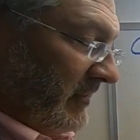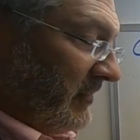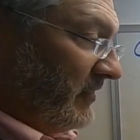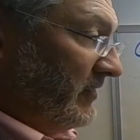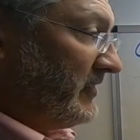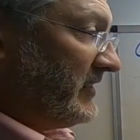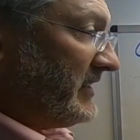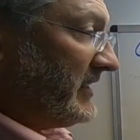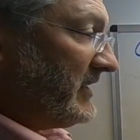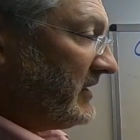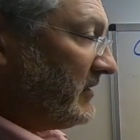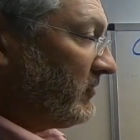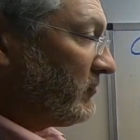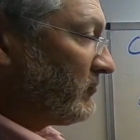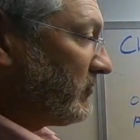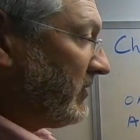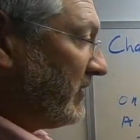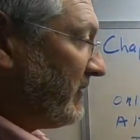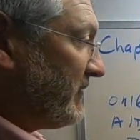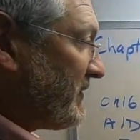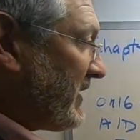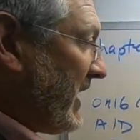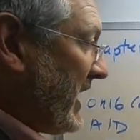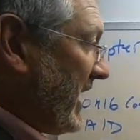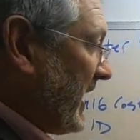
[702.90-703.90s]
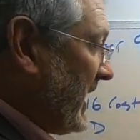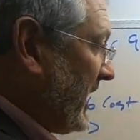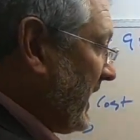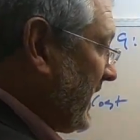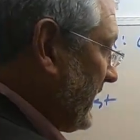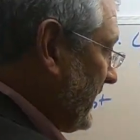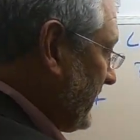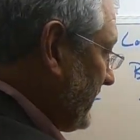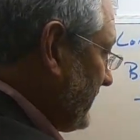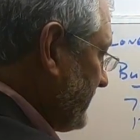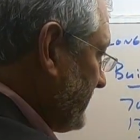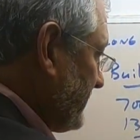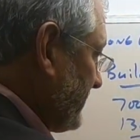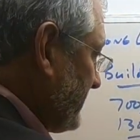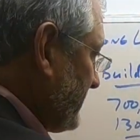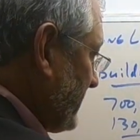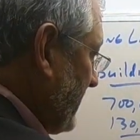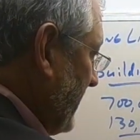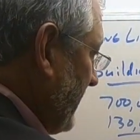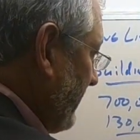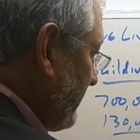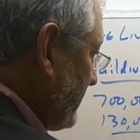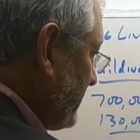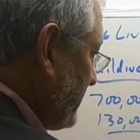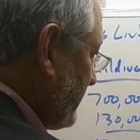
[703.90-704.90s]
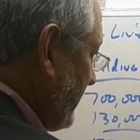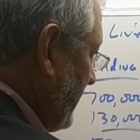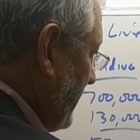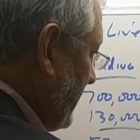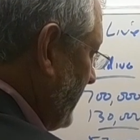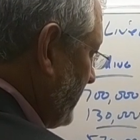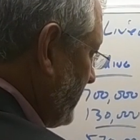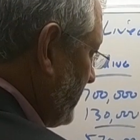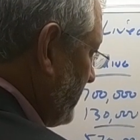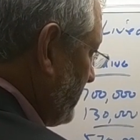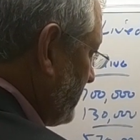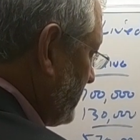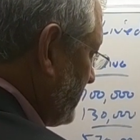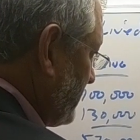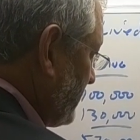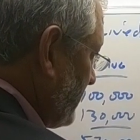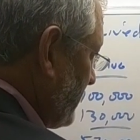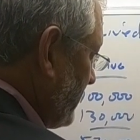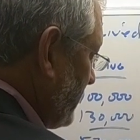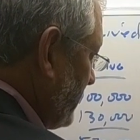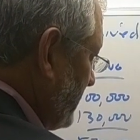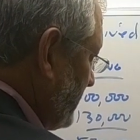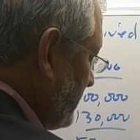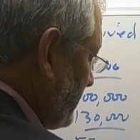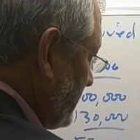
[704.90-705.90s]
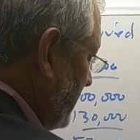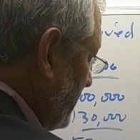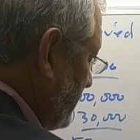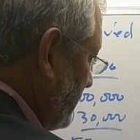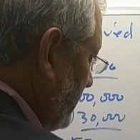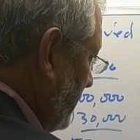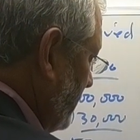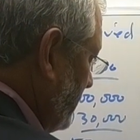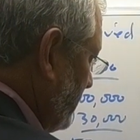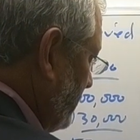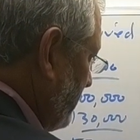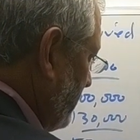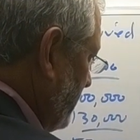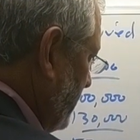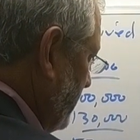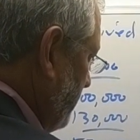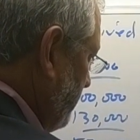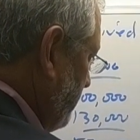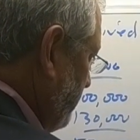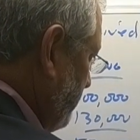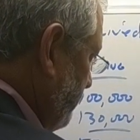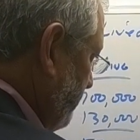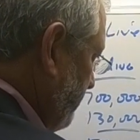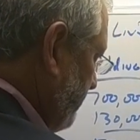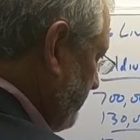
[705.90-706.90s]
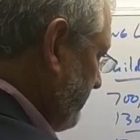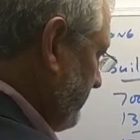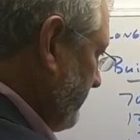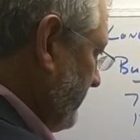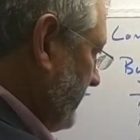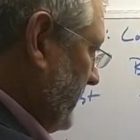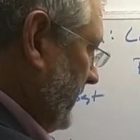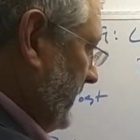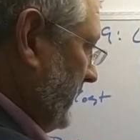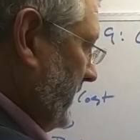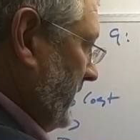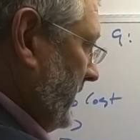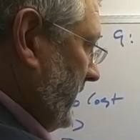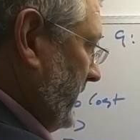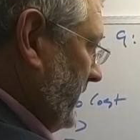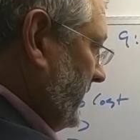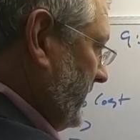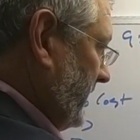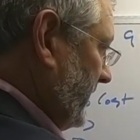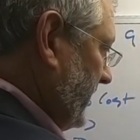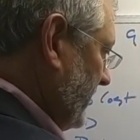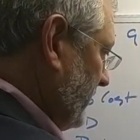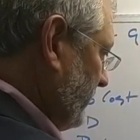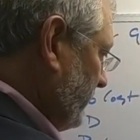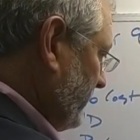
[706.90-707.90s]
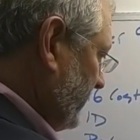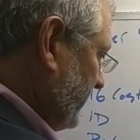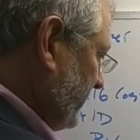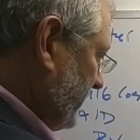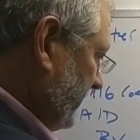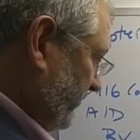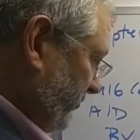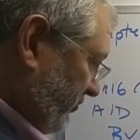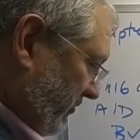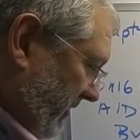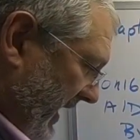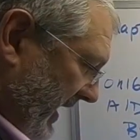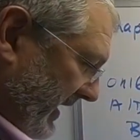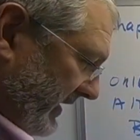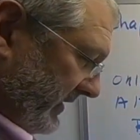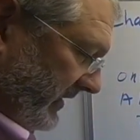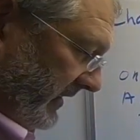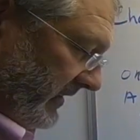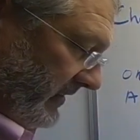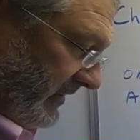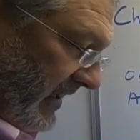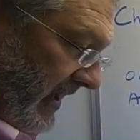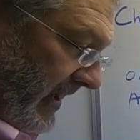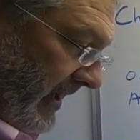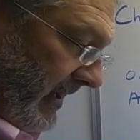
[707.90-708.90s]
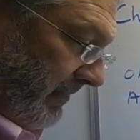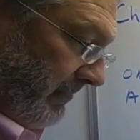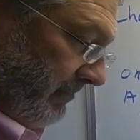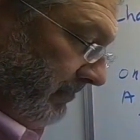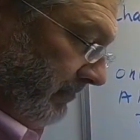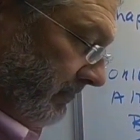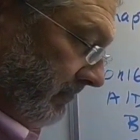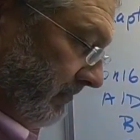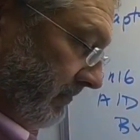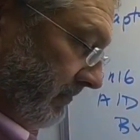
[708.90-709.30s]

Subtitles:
The revised salvage value is $3,600. And again, we're subtracting that.